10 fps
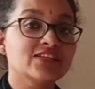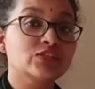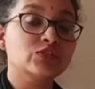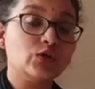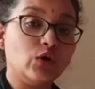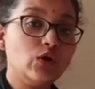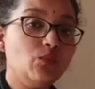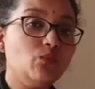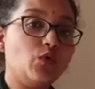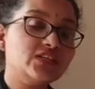So
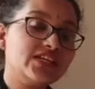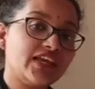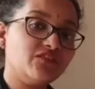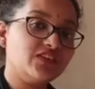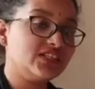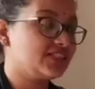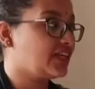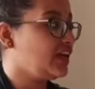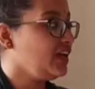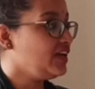what can we
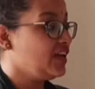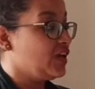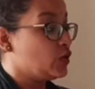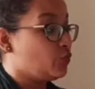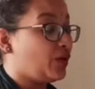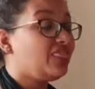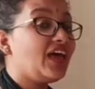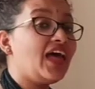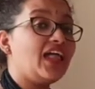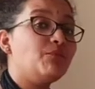say? With
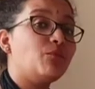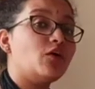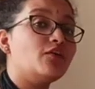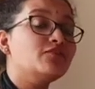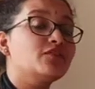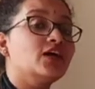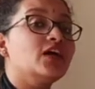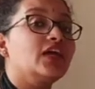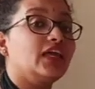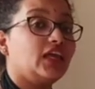the help of
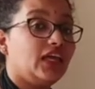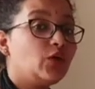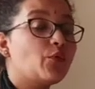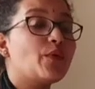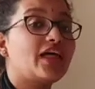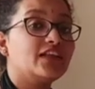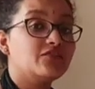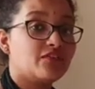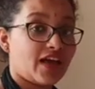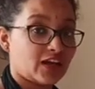
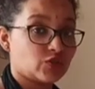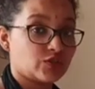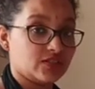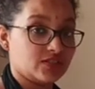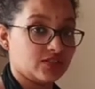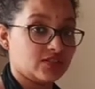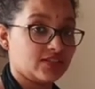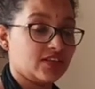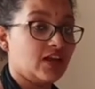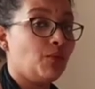equivalent fractions.
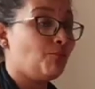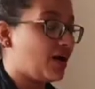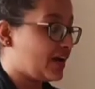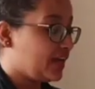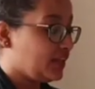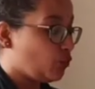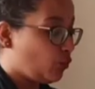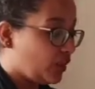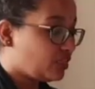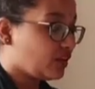By
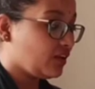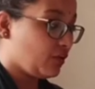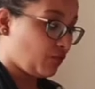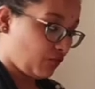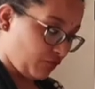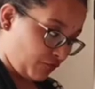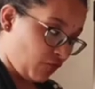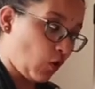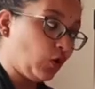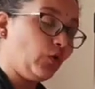with
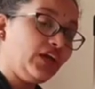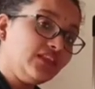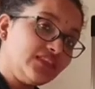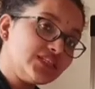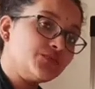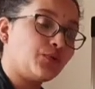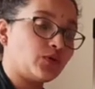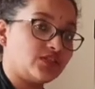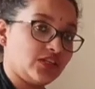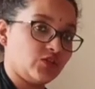following this
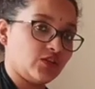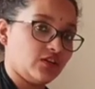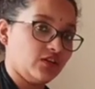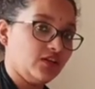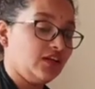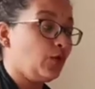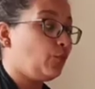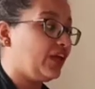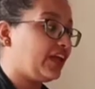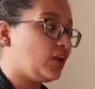procedure,
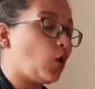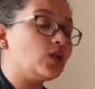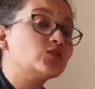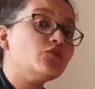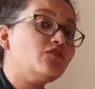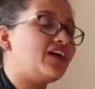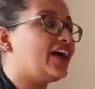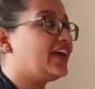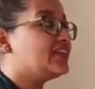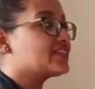we can also
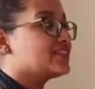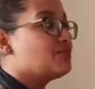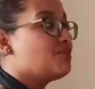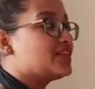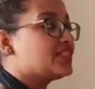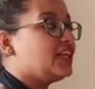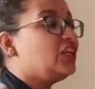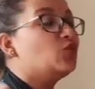find the missing